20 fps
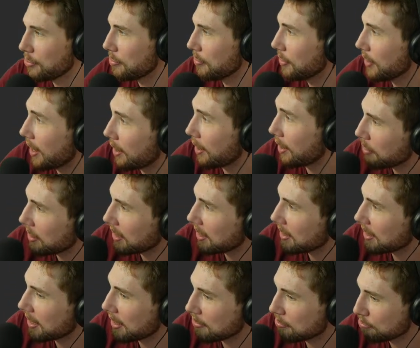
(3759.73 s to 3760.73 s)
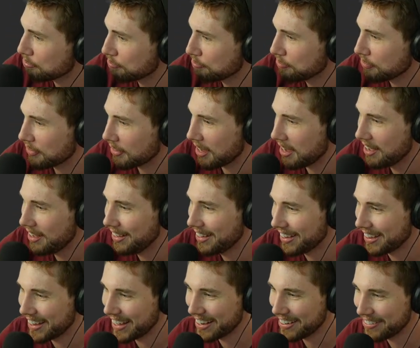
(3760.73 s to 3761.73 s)
That'll be it then.
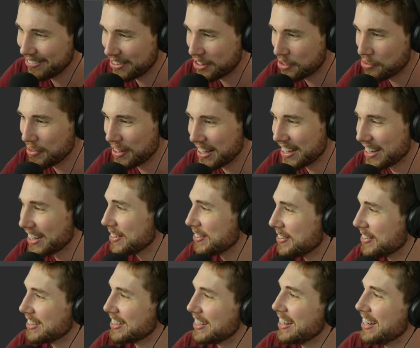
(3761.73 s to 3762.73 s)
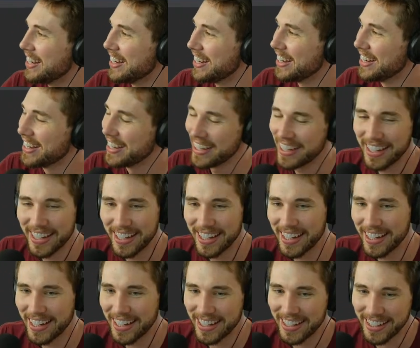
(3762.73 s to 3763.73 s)
That will be it.
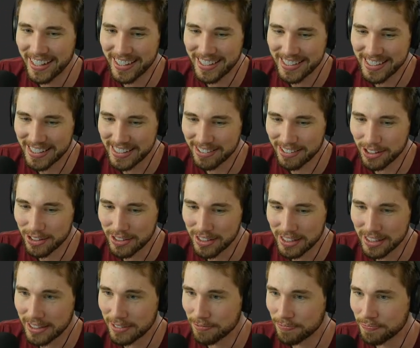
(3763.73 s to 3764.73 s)
Oh dear, oh dear.